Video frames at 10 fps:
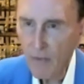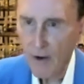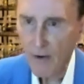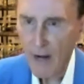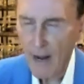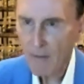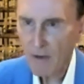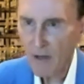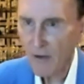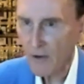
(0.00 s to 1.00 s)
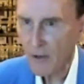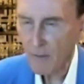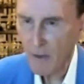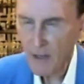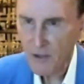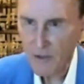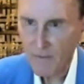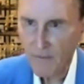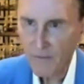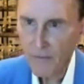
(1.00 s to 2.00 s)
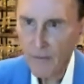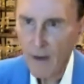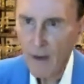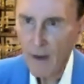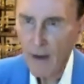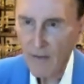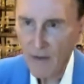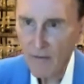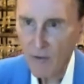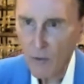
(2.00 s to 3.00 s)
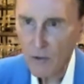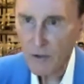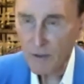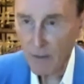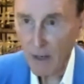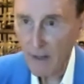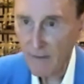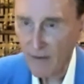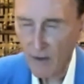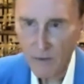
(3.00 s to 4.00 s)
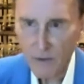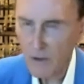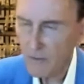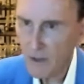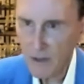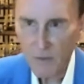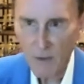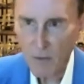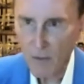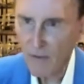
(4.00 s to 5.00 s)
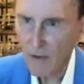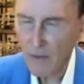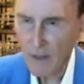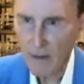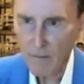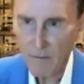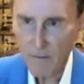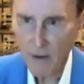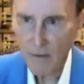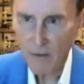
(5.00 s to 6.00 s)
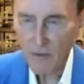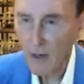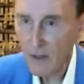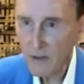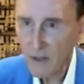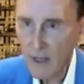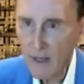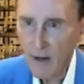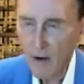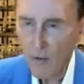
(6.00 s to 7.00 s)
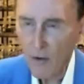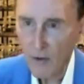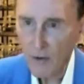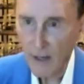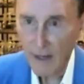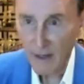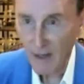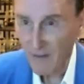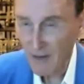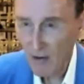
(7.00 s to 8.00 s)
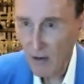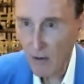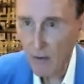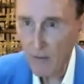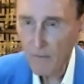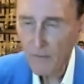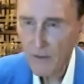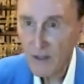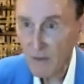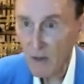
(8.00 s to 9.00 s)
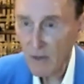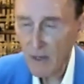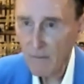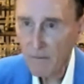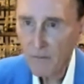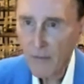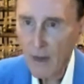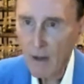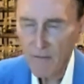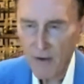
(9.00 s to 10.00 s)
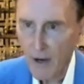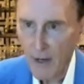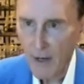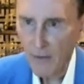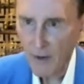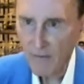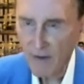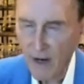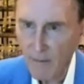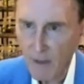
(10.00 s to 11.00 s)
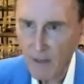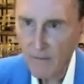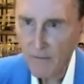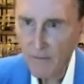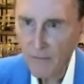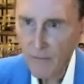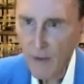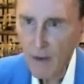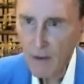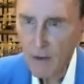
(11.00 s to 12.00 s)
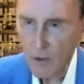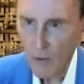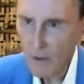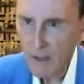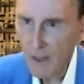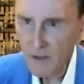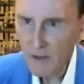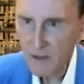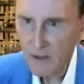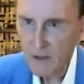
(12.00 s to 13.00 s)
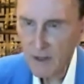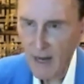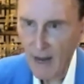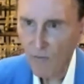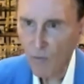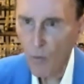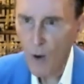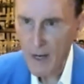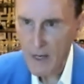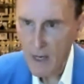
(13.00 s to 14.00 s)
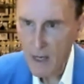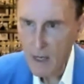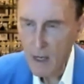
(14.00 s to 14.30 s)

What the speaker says: They're in apathy, they're in depression. And then, of course, their body follows suit. These people are frequently on drugs or taking a lot of alcohol, smoking, very unhealthy environment. So all it takes is to have one